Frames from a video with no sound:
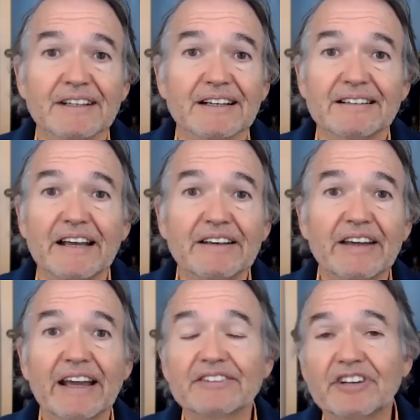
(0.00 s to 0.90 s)
Now, you
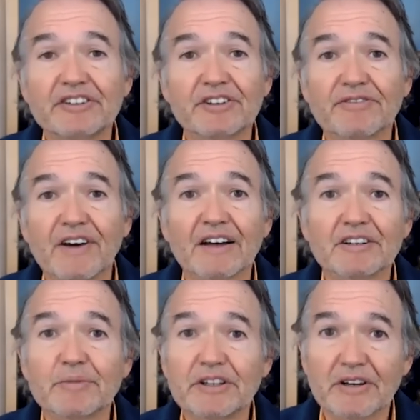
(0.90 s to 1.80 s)
can't change your father,
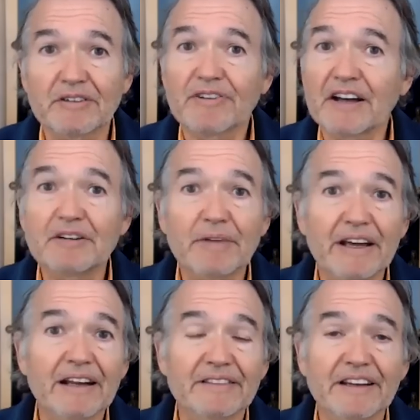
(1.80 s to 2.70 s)
but you can find a man
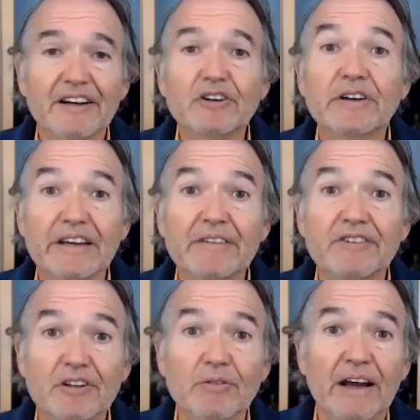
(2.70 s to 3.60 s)
out there who can give you
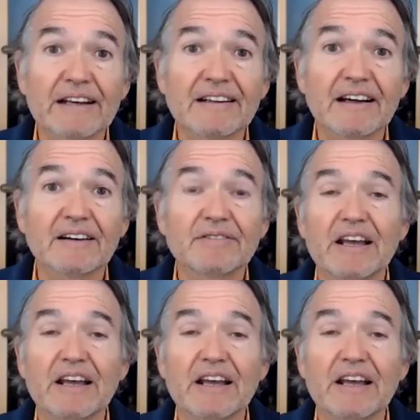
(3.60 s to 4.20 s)
the right love